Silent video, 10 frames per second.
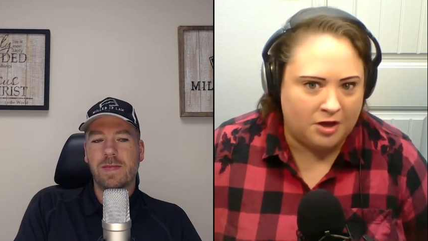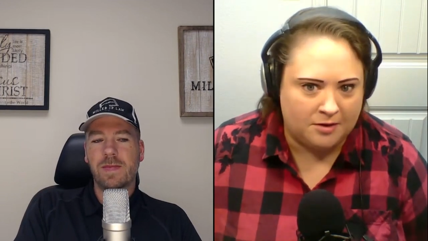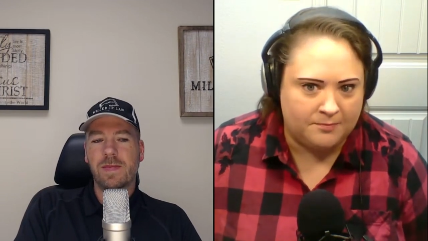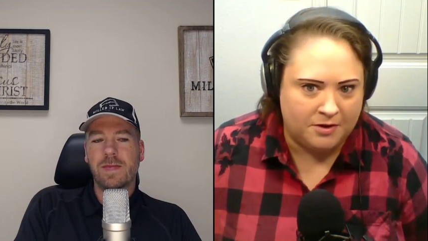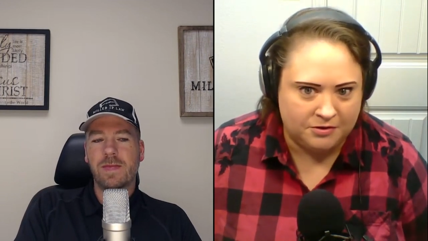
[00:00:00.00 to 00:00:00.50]
Speaker 1: the
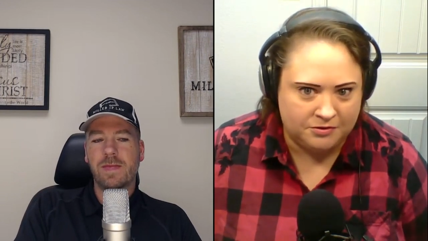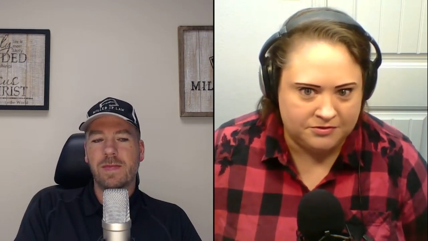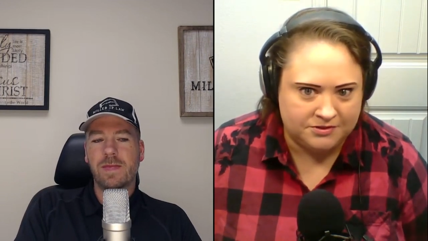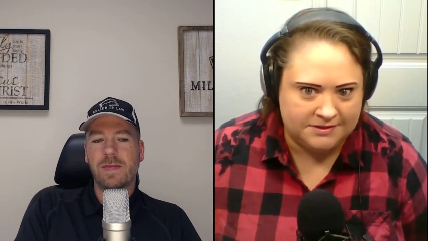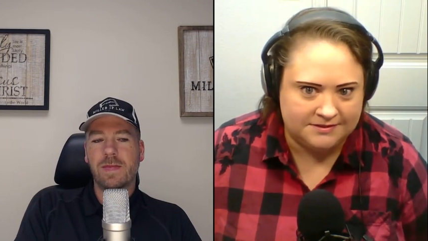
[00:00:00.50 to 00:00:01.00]
blog
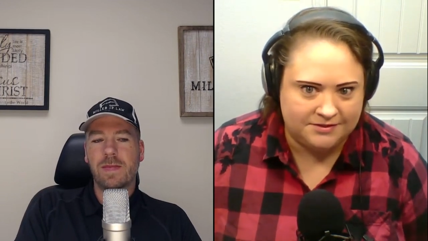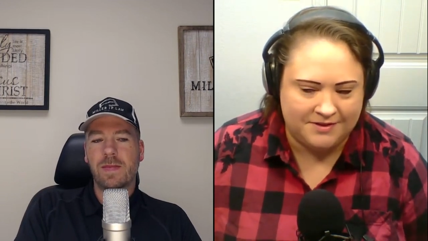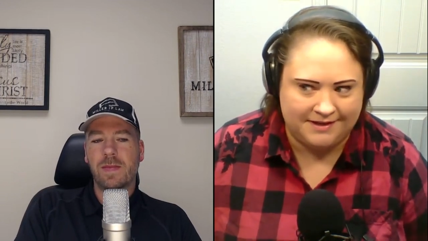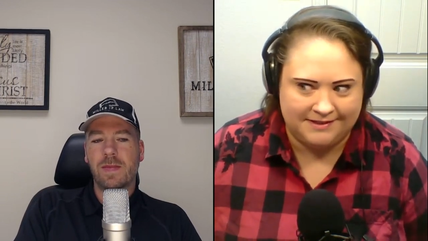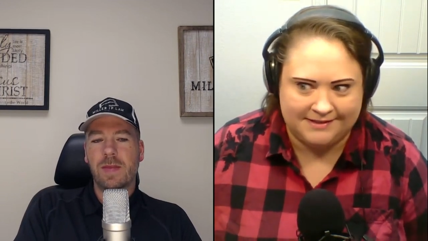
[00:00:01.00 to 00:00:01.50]
post so
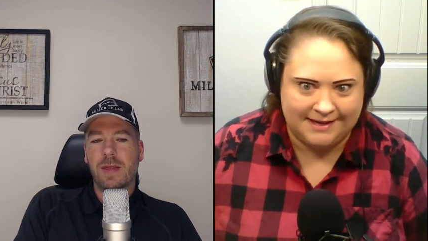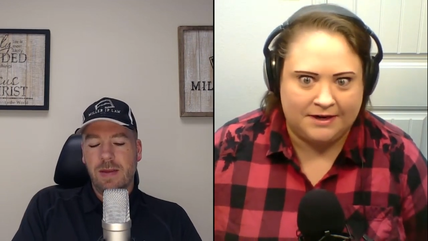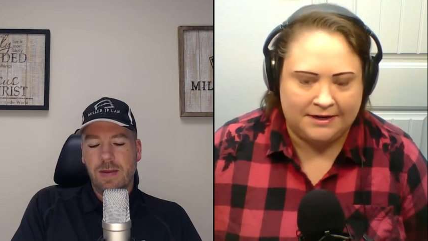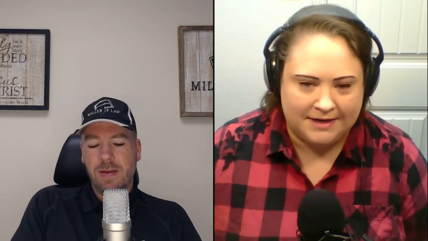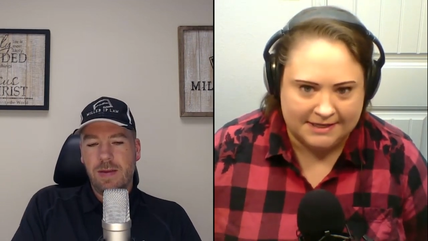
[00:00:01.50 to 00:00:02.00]
that it's
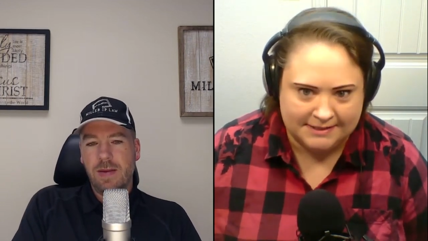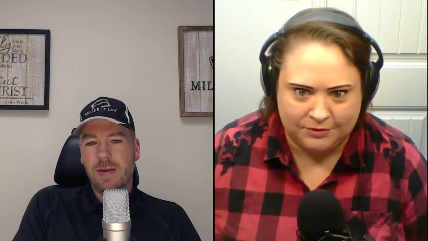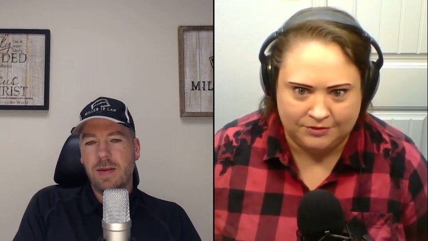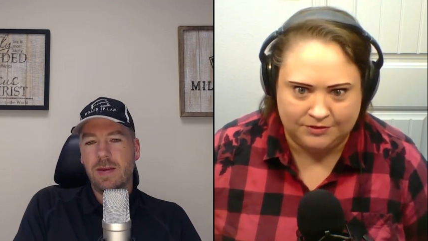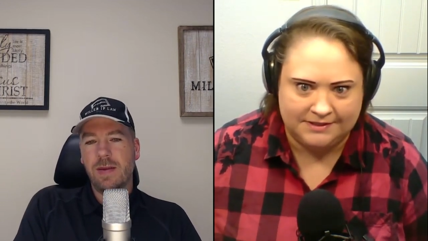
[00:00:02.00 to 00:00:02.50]

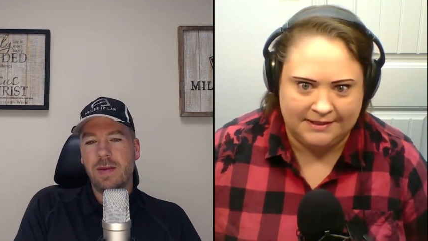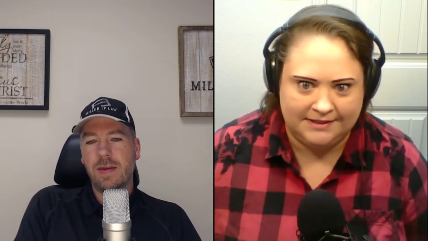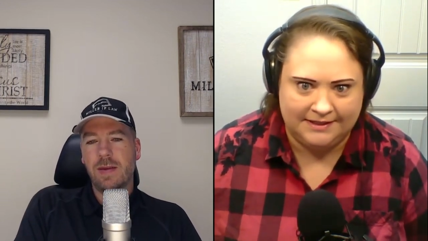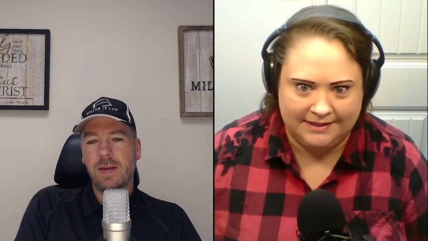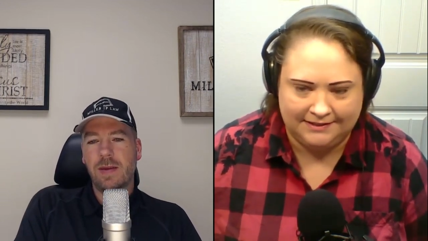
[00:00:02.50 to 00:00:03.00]
recognizable and,
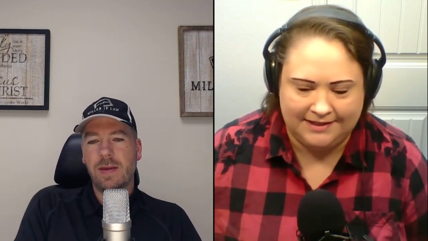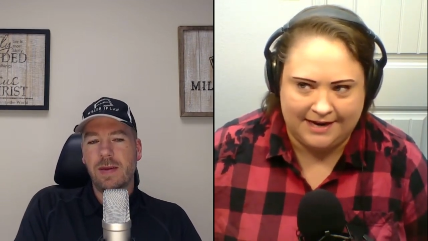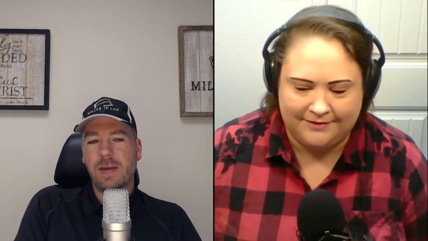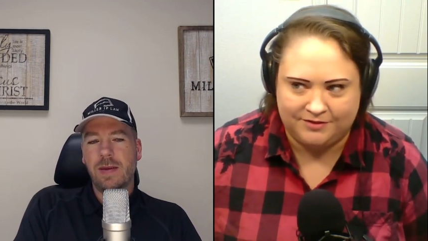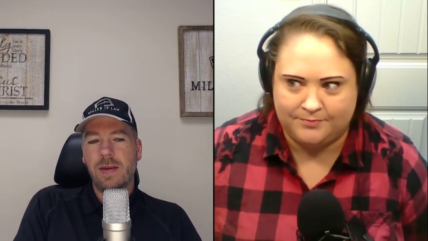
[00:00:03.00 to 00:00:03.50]
and, it
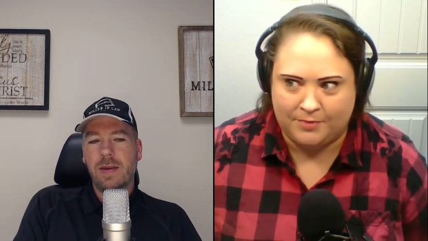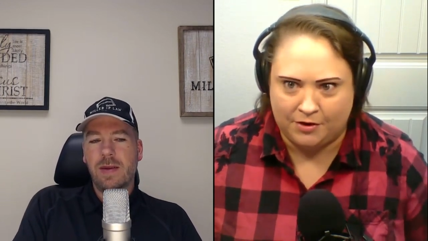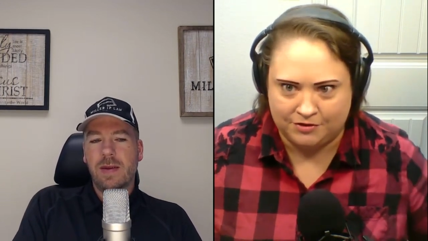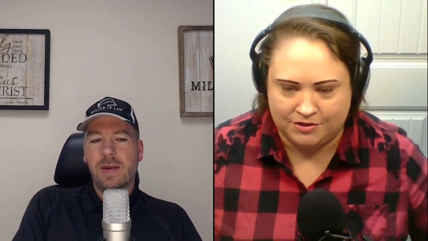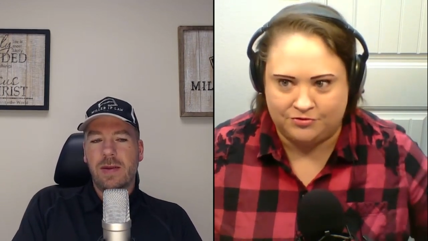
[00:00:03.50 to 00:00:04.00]
kind of
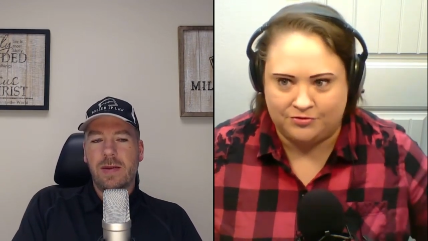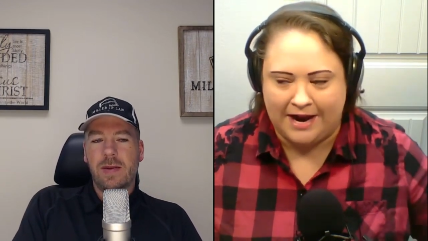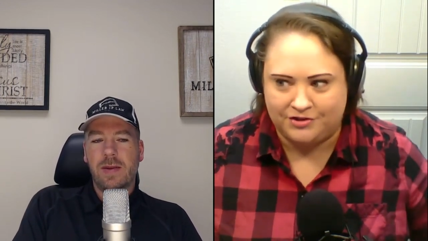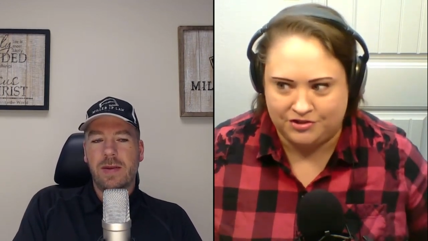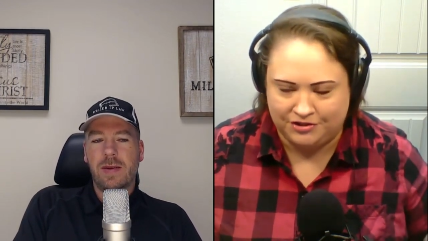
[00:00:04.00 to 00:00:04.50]
sparks
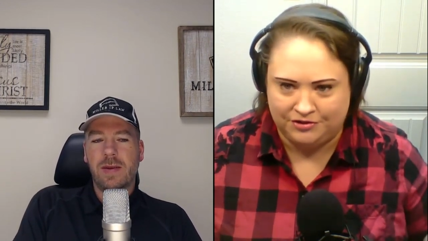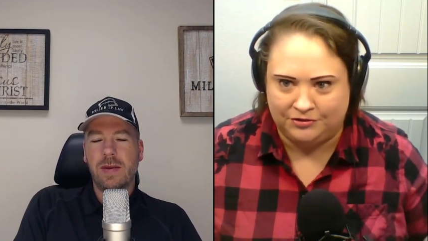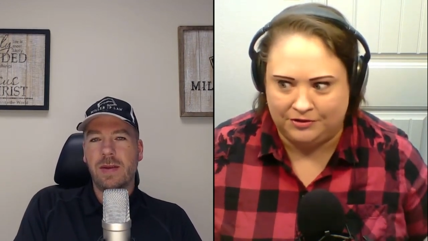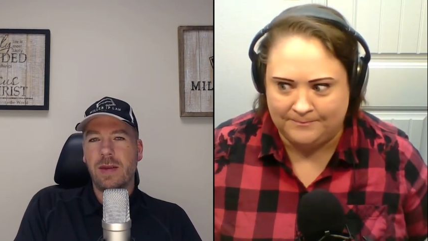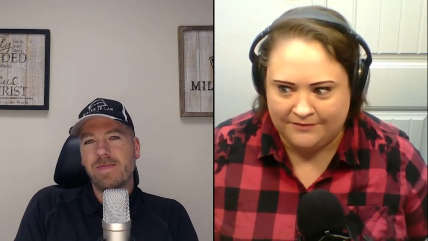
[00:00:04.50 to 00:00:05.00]
attraction
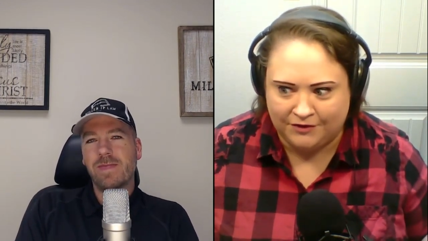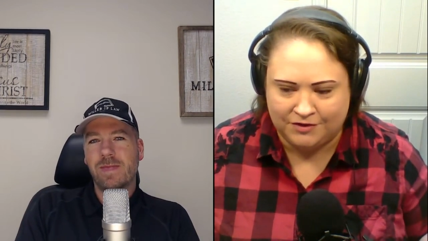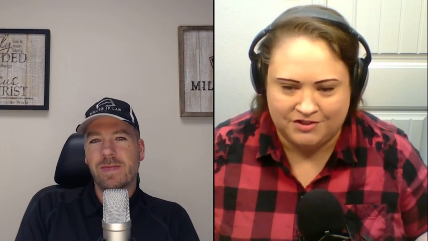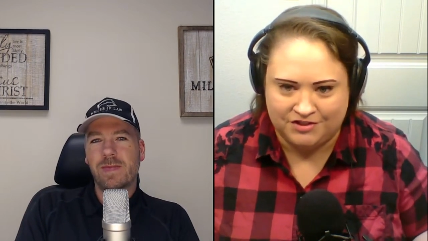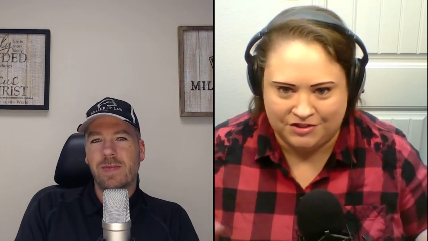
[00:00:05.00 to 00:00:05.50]
or
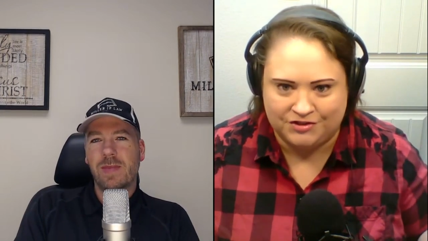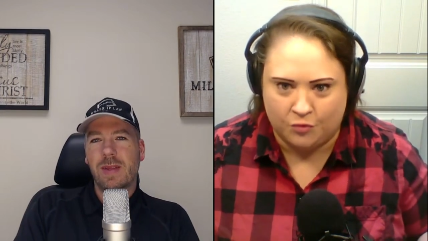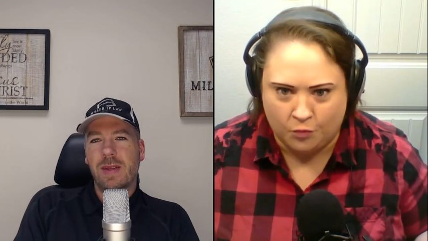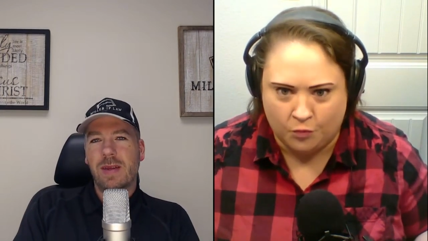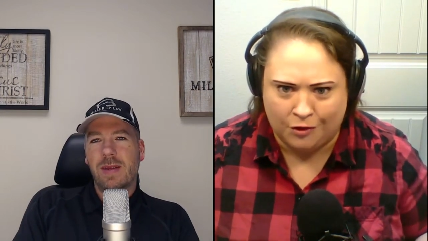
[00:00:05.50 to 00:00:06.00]
versus just
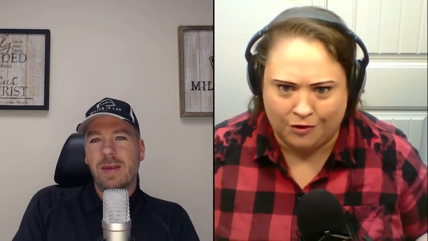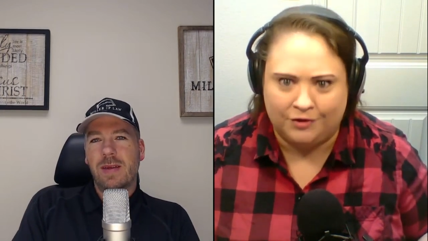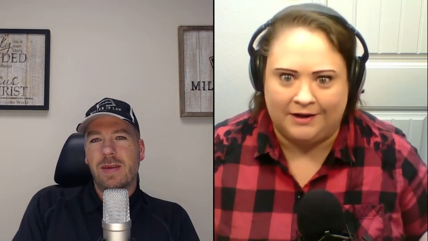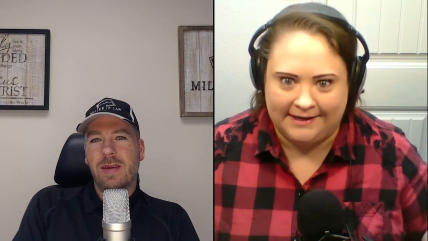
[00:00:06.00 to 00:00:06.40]
the word.